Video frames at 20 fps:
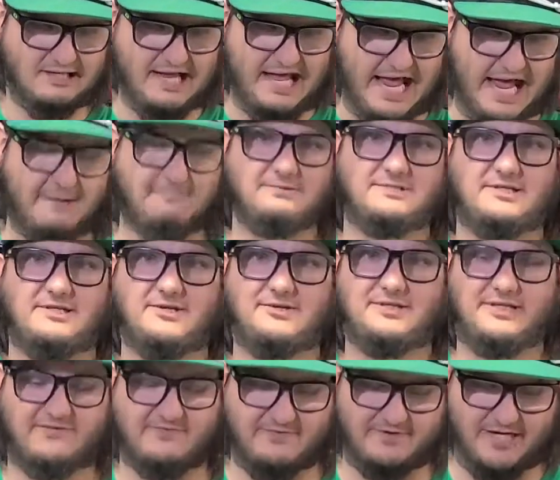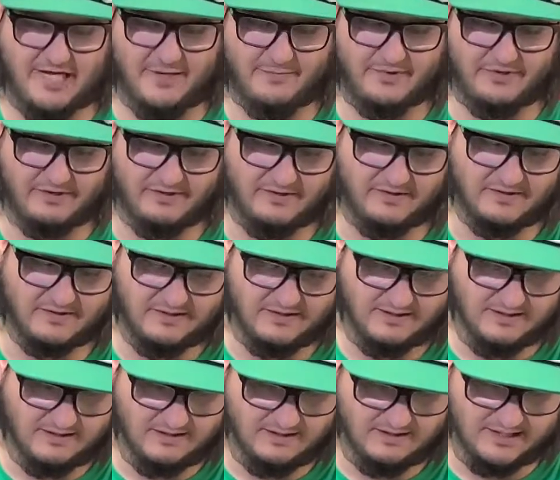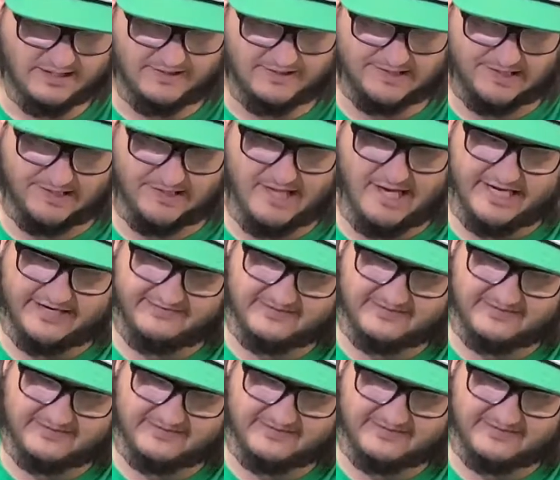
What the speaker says: absolutely phenomenal. There's a lot of